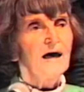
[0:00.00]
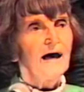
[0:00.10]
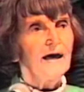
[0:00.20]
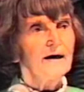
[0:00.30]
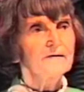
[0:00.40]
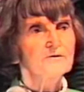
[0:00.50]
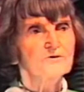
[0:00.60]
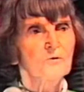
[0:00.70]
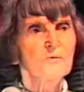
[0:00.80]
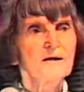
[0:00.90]
And
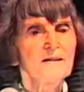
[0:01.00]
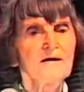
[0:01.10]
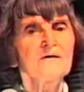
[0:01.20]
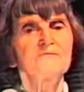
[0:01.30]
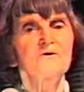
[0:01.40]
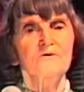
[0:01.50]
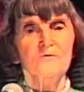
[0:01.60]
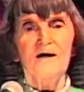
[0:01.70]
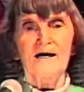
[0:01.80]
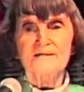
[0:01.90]
so we lived on the
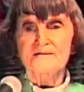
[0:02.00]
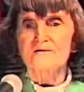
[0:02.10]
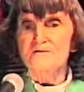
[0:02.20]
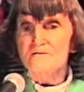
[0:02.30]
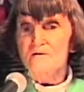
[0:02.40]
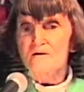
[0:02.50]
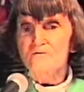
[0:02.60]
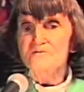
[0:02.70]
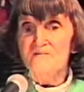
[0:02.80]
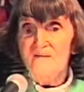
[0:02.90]
grasses
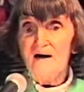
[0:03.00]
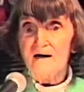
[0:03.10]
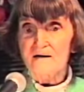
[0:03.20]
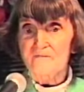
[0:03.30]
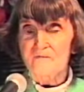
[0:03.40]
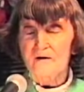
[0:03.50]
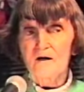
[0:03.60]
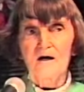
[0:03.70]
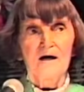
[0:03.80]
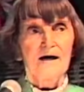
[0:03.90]
to survive.
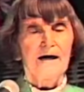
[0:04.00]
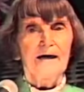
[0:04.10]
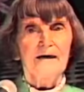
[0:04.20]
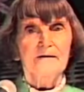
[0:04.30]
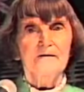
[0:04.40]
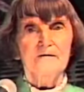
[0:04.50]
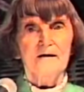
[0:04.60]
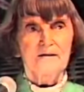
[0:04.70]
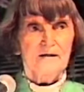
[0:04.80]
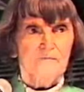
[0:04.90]
And, uh,
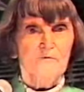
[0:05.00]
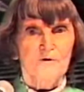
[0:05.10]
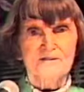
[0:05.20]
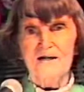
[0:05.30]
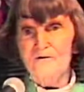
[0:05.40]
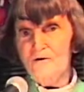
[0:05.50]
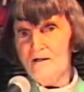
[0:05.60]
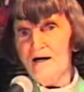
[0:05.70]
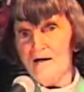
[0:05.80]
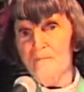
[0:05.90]
and of course, I learned a
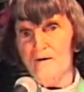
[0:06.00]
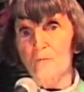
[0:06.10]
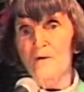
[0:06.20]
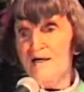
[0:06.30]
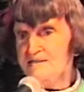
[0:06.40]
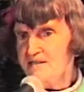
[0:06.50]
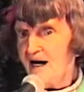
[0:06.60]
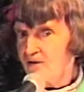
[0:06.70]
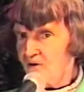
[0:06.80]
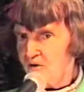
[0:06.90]
lot about weeds,
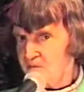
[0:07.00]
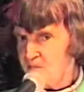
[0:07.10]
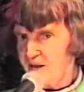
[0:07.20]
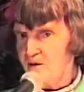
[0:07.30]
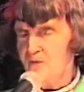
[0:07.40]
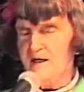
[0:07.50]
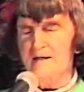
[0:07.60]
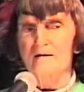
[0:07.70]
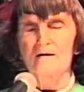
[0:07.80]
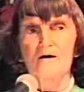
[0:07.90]
not herbs, by the
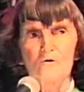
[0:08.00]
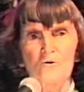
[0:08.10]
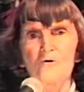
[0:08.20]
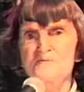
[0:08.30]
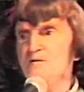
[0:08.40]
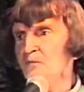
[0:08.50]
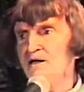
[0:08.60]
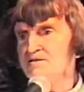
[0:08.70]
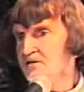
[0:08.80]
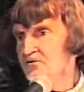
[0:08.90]
way. Herbs and
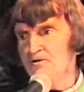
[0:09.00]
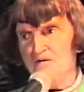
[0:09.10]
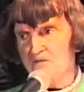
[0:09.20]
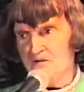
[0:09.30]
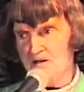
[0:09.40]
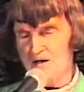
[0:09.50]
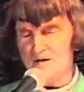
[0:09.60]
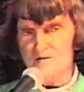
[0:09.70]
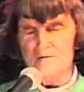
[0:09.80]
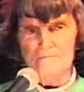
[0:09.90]
weeds are two different things.